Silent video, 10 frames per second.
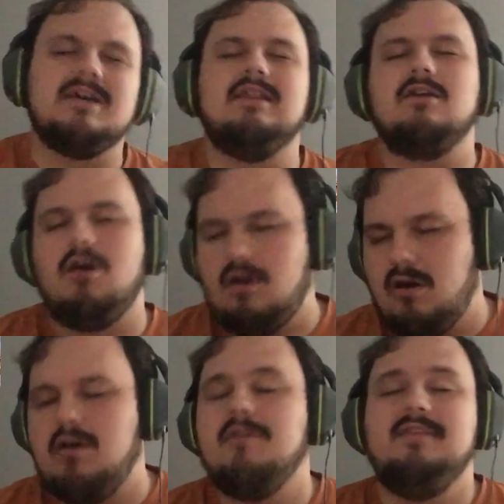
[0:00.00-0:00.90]
I like
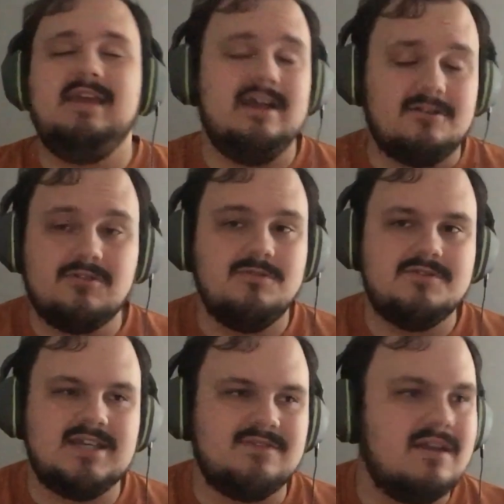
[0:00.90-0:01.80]
all the
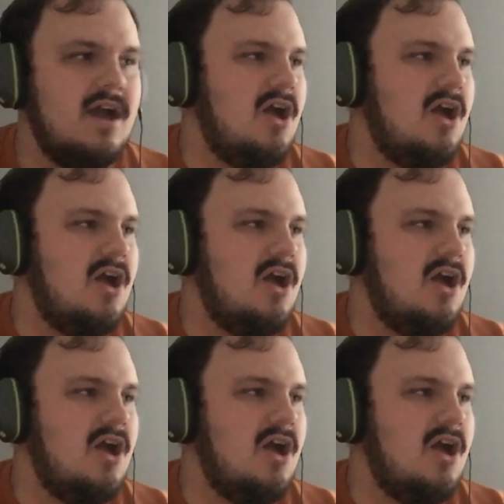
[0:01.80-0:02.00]
interludes even.